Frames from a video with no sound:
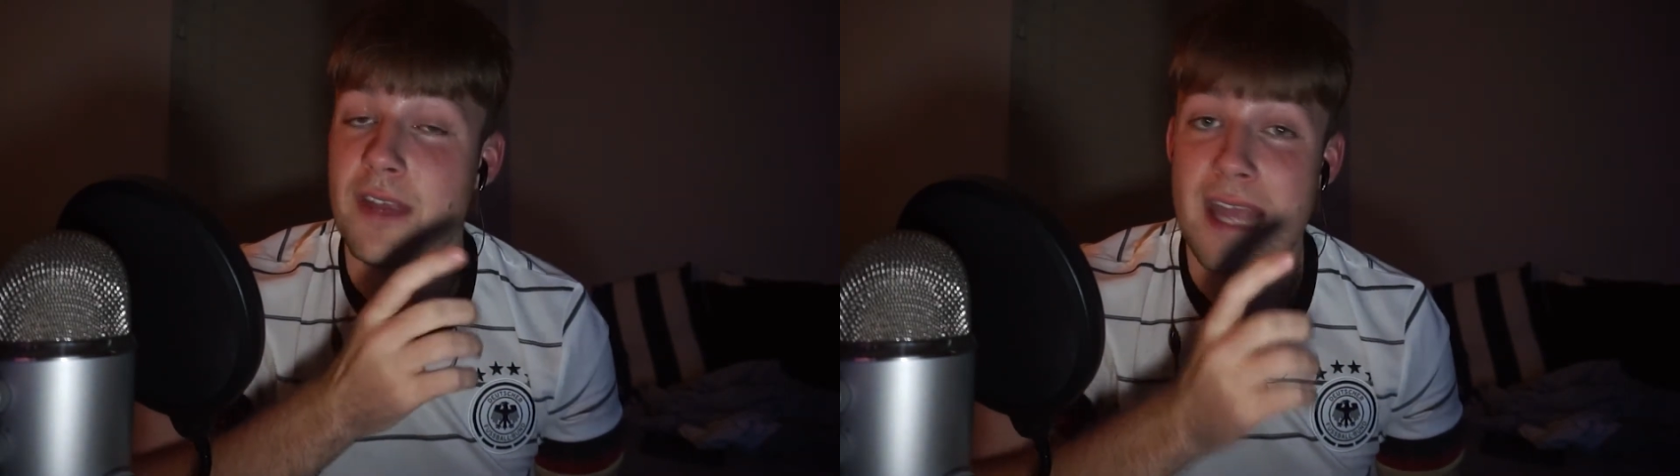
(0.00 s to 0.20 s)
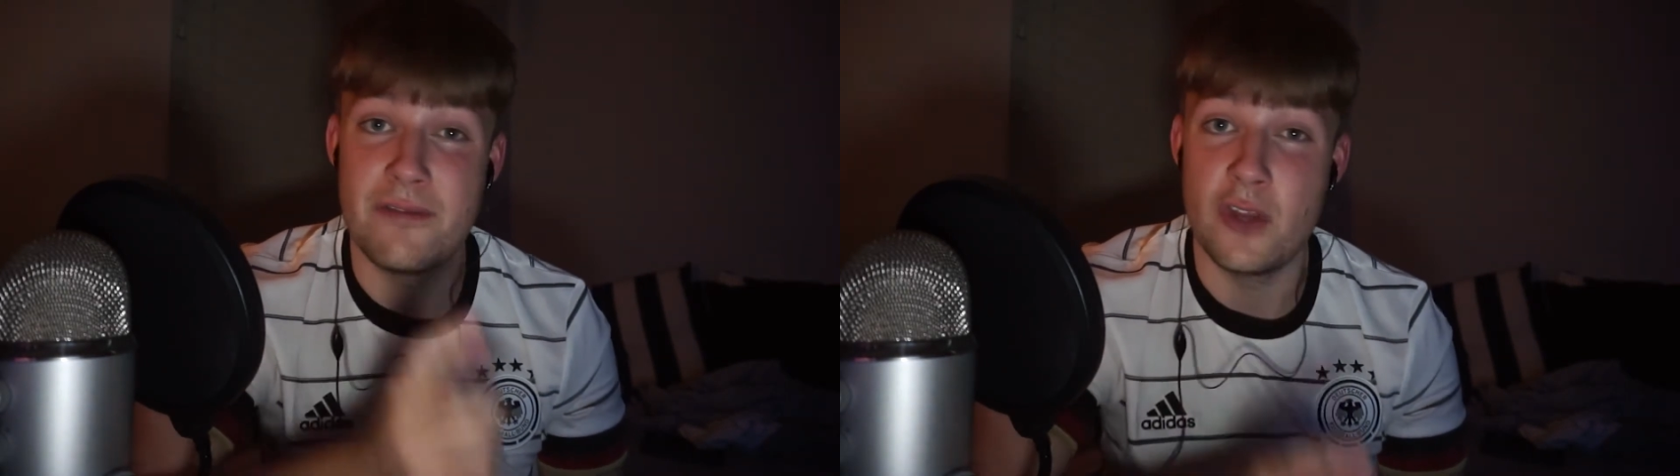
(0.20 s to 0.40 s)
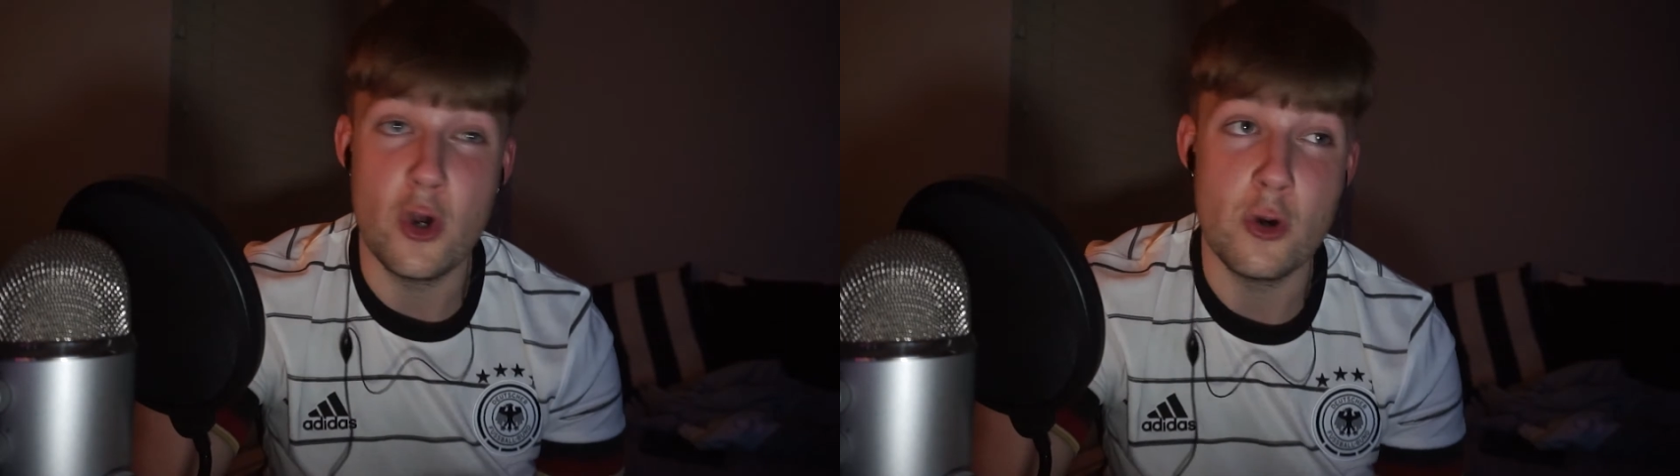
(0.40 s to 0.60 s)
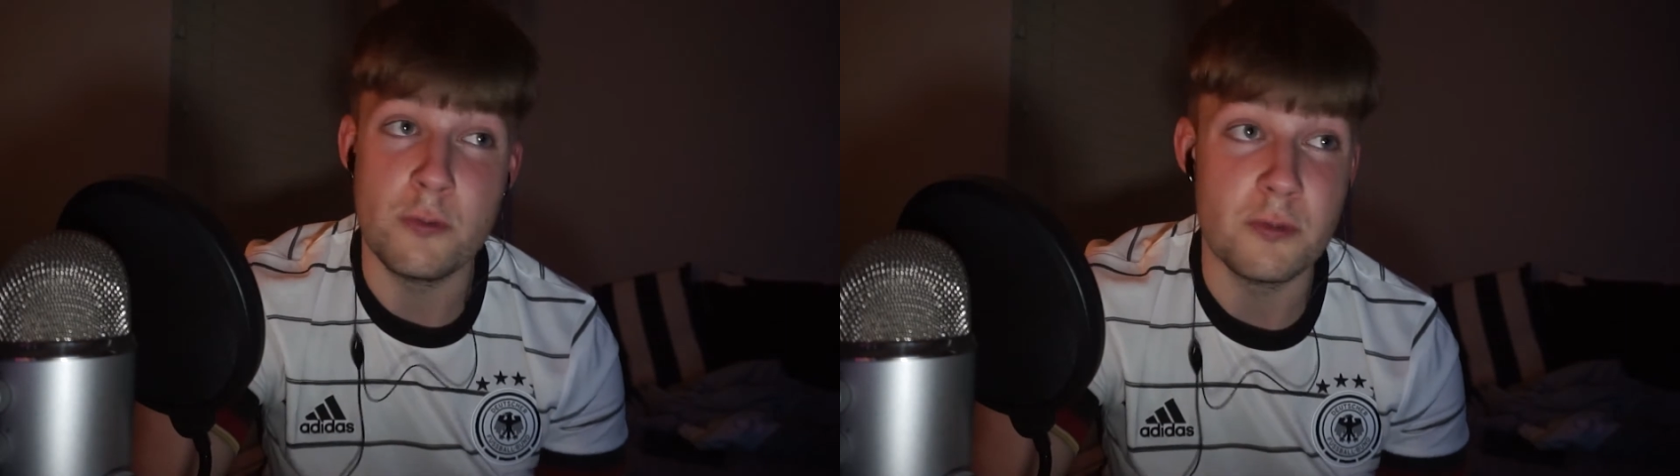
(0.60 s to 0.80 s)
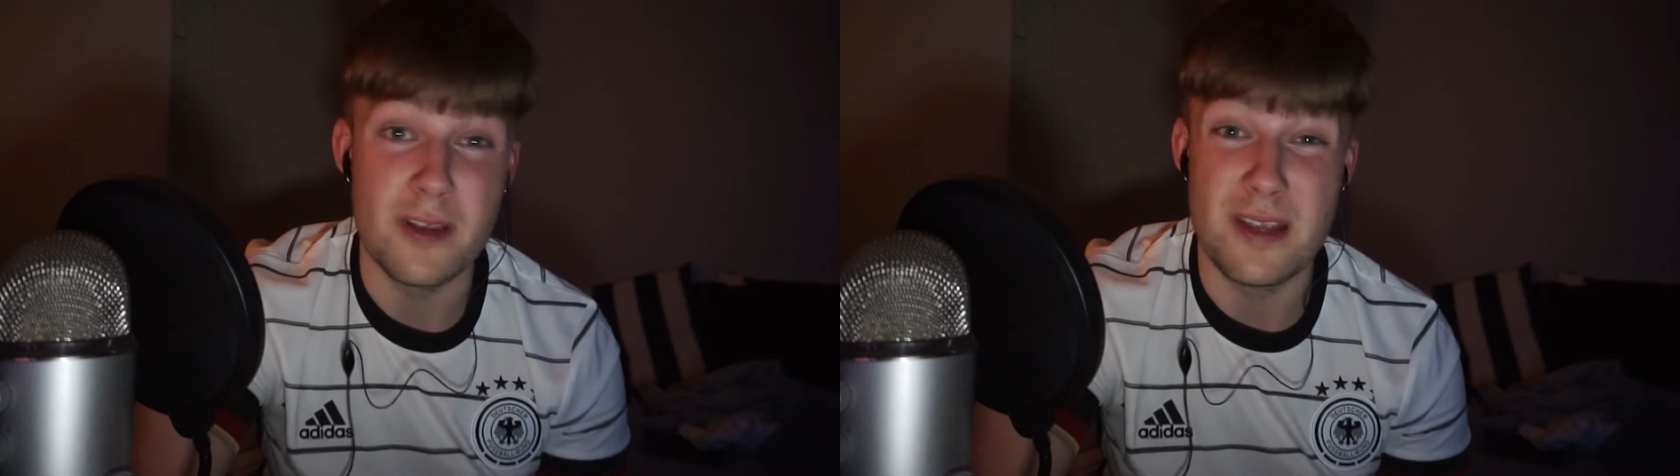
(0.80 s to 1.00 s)
They
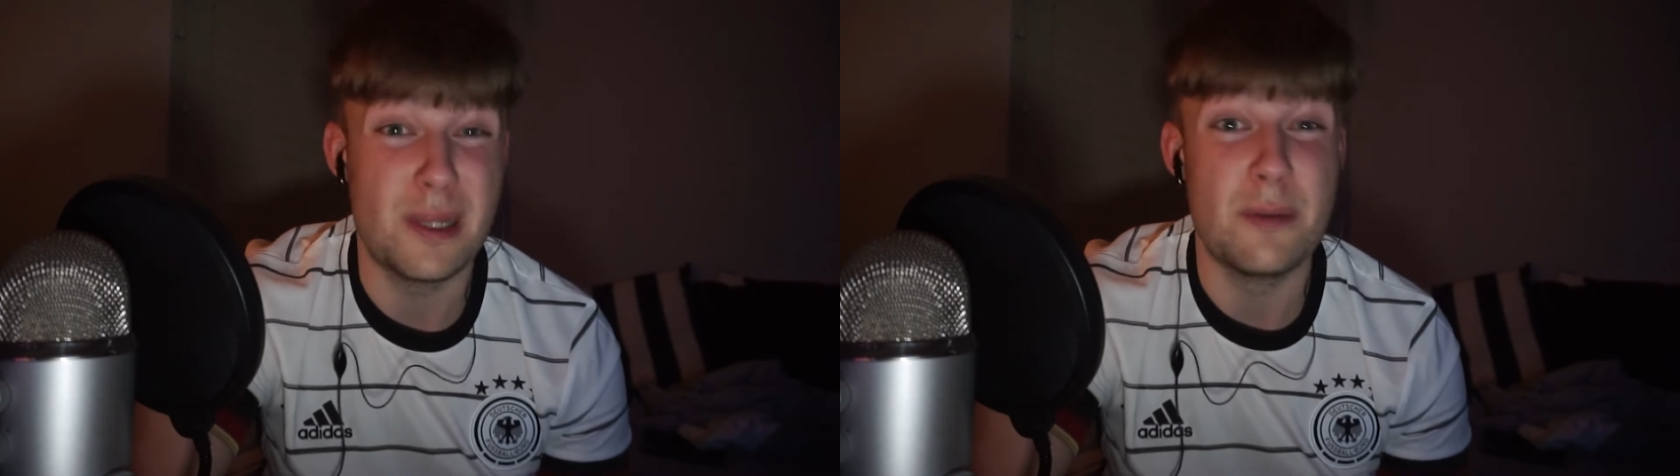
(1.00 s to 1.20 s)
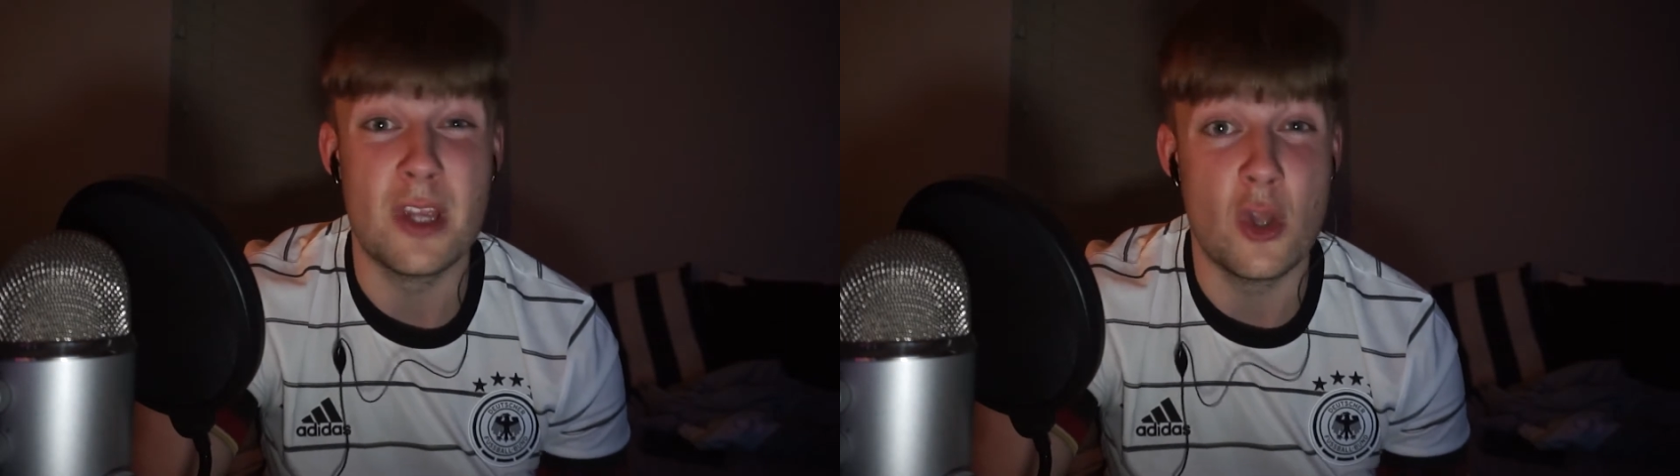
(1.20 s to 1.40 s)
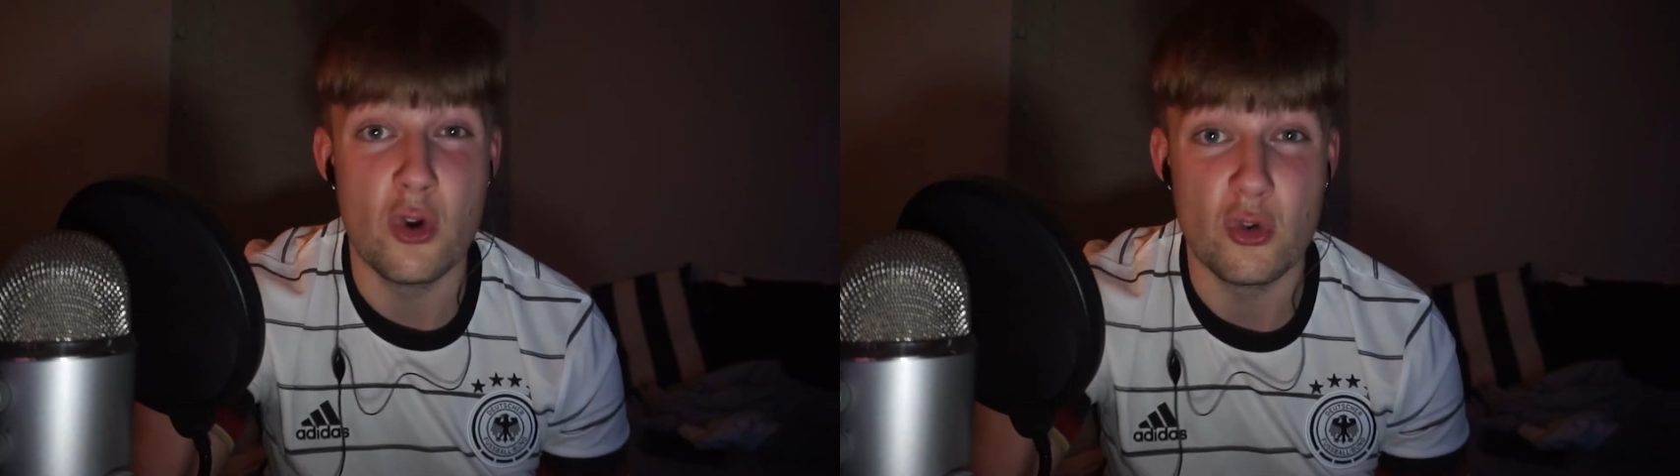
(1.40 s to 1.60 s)
play with no